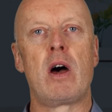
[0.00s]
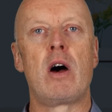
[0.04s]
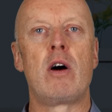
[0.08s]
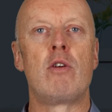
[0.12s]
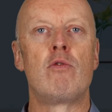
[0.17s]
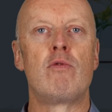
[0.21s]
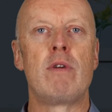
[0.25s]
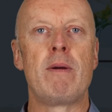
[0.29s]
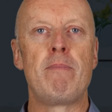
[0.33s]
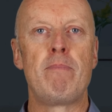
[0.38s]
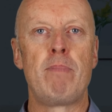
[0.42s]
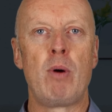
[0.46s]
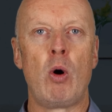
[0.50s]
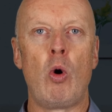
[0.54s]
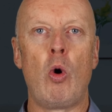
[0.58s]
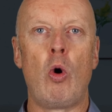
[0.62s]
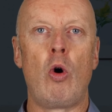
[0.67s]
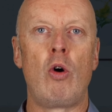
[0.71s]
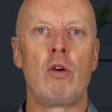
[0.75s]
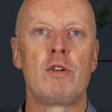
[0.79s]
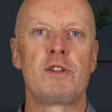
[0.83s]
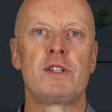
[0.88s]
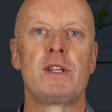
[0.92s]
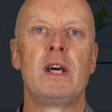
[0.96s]
a
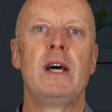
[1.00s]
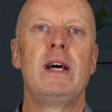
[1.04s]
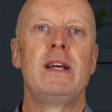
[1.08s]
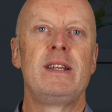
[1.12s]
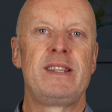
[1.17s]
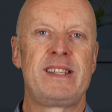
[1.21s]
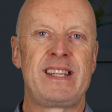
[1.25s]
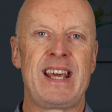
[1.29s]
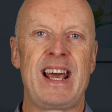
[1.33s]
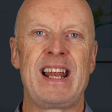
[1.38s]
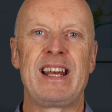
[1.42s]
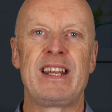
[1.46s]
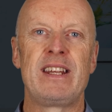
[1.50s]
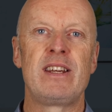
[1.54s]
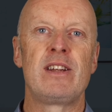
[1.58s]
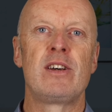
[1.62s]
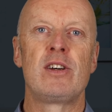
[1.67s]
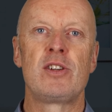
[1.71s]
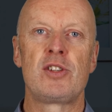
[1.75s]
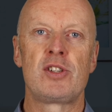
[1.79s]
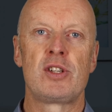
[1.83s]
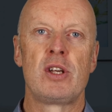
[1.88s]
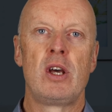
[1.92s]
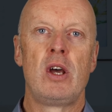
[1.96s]
report telling
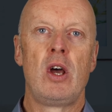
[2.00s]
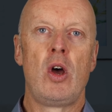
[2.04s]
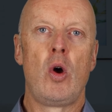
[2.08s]
us